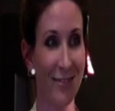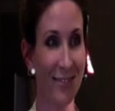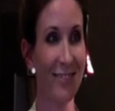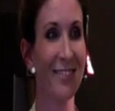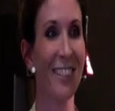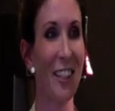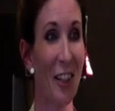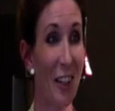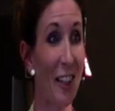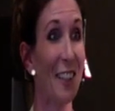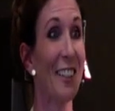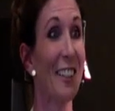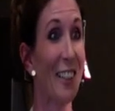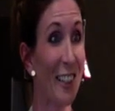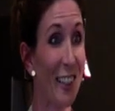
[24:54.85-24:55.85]
Good.
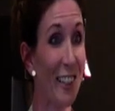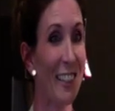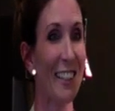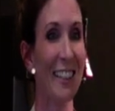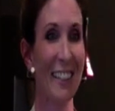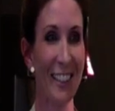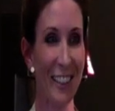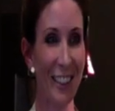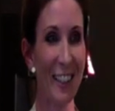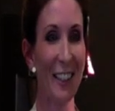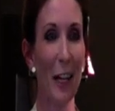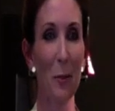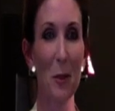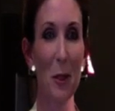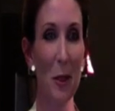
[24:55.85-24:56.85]
I'm
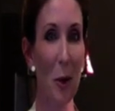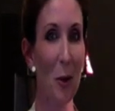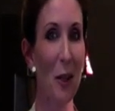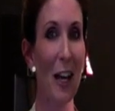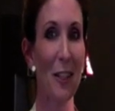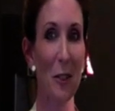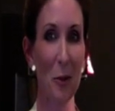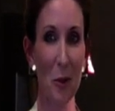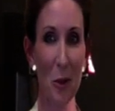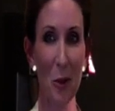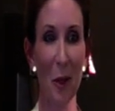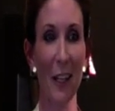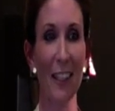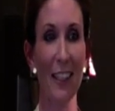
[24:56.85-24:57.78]
so glad you enjoy it.